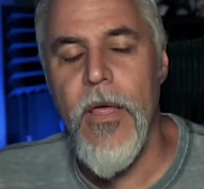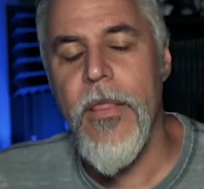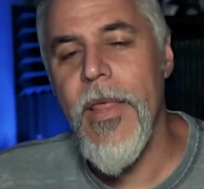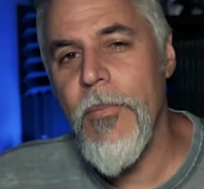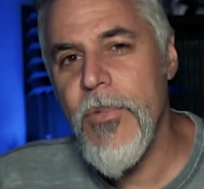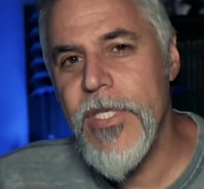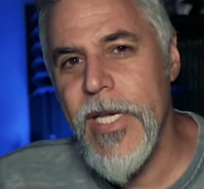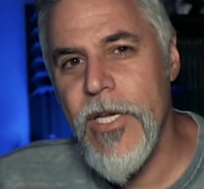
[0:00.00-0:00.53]
Then
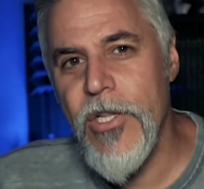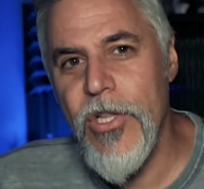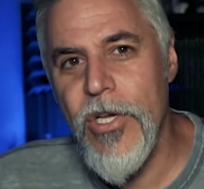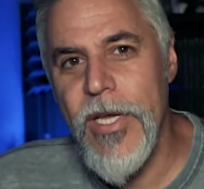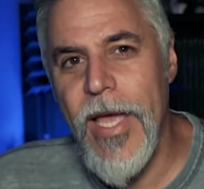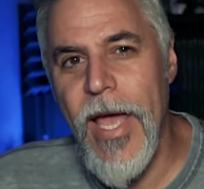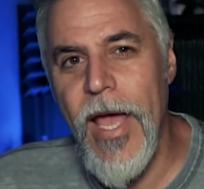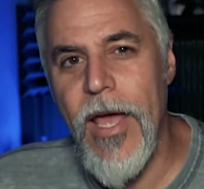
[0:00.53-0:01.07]
we'll take a
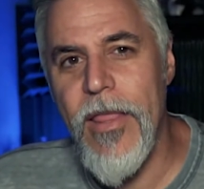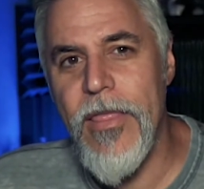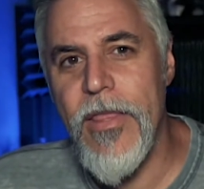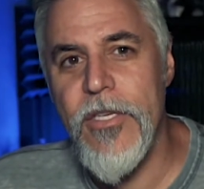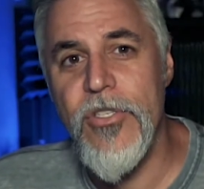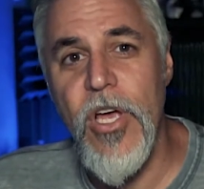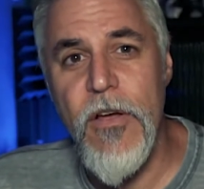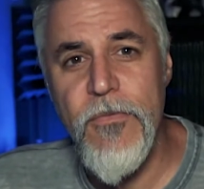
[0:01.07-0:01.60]
look at the
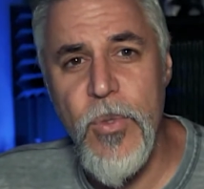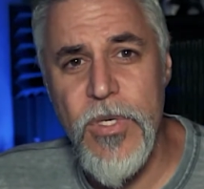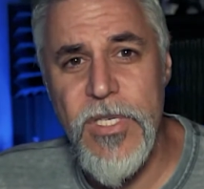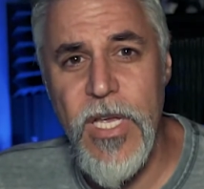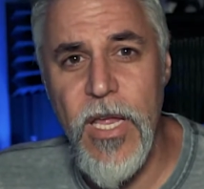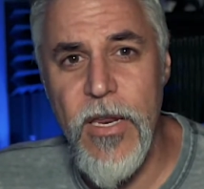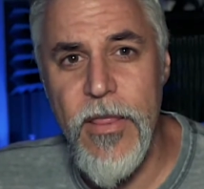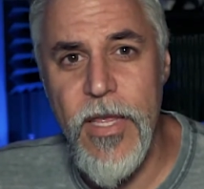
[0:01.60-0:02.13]
software
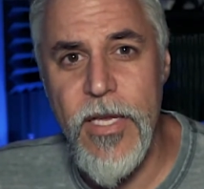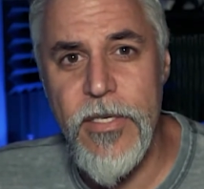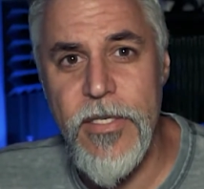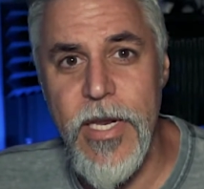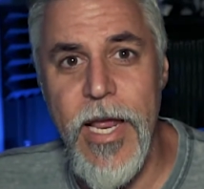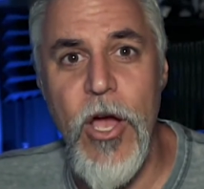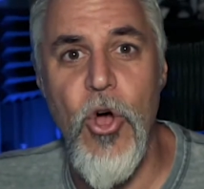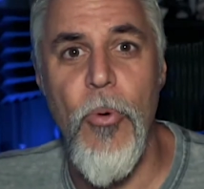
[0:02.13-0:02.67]
side of things
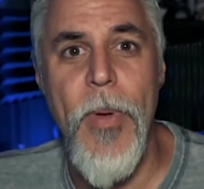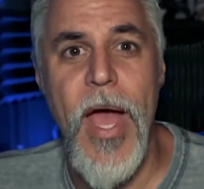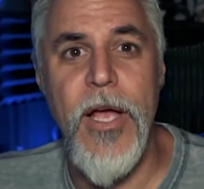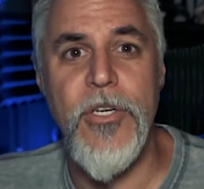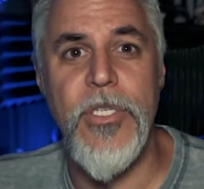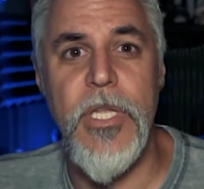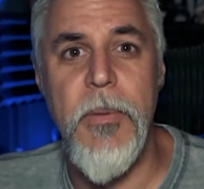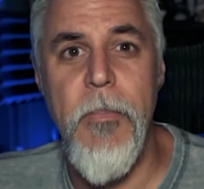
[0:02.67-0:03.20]
and how I'm
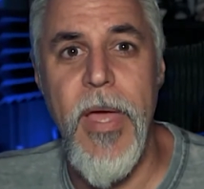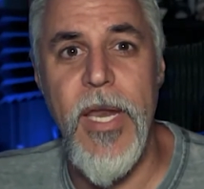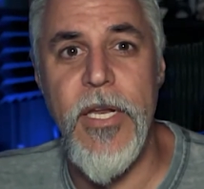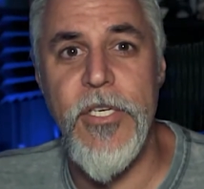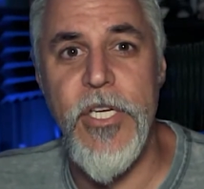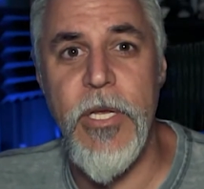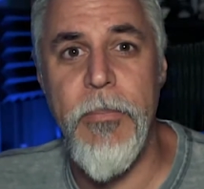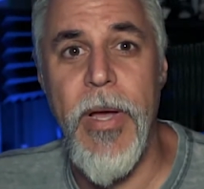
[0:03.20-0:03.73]
actually
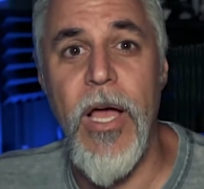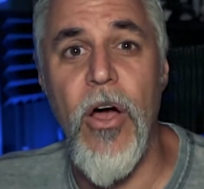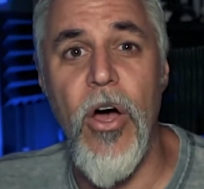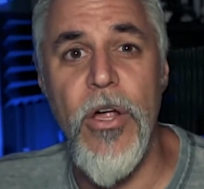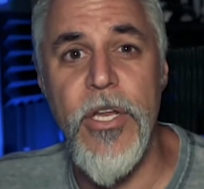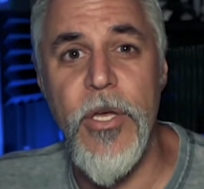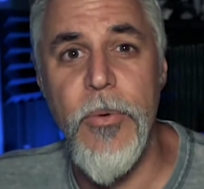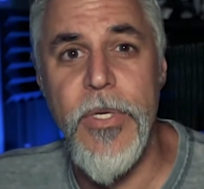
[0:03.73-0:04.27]
managing my
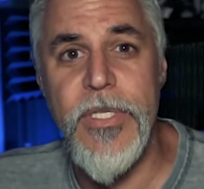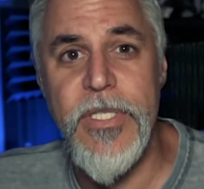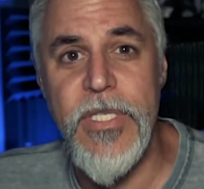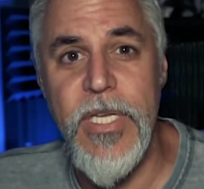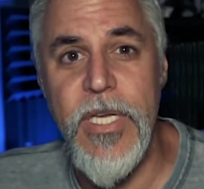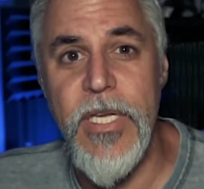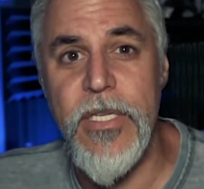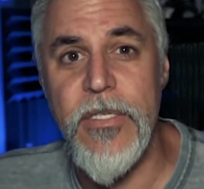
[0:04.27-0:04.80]
audio in
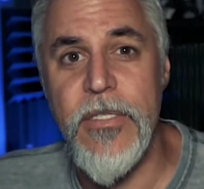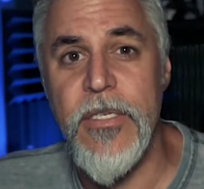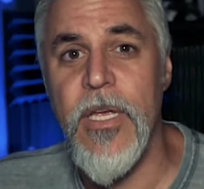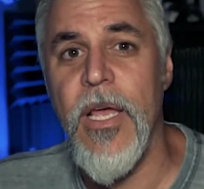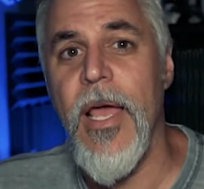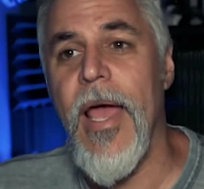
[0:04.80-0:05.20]
scenes.